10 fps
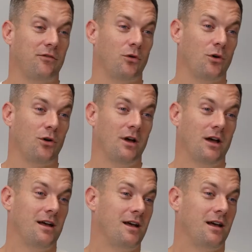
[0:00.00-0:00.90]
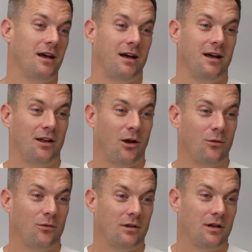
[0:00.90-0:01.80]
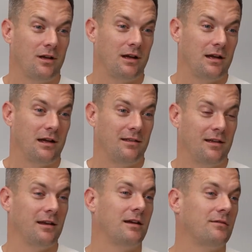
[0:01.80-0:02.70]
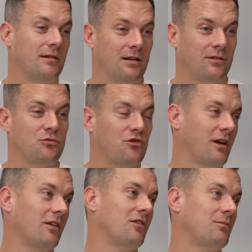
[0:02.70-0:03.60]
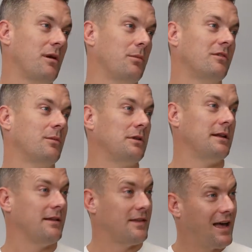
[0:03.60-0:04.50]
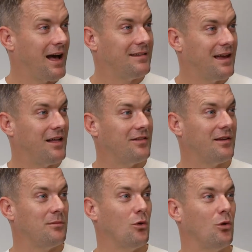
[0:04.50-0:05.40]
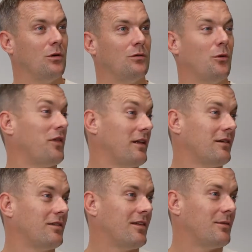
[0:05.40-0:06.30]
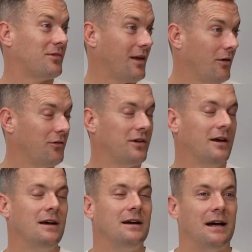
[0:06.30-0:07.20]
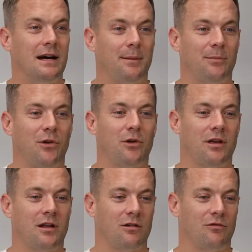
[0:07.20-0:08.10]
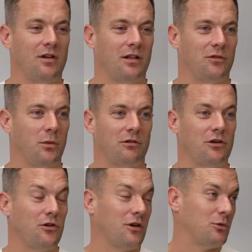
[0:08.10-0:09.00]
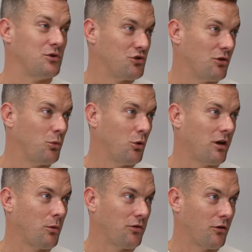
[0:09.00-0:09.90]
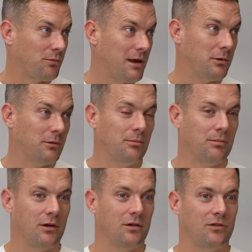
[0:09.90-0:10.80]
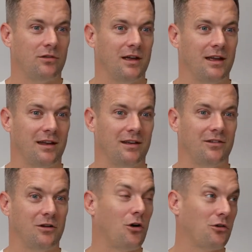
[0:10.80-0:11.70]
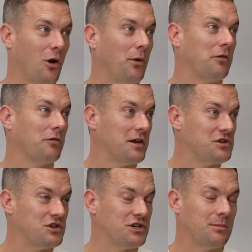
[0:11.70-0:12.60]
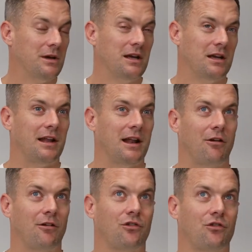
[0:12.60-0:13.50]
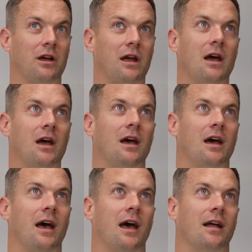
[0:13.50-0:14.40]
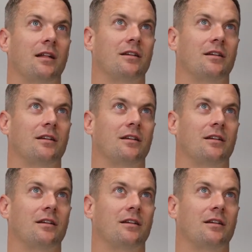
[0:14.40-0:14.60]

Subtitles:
for, a dinner, some drinks, people typically let the guard down. They're more authentic. They're themselves. So you can get a good feel as to whether or not you're going to enjoy working with those people, because it is an ongoing relationship in our industry. And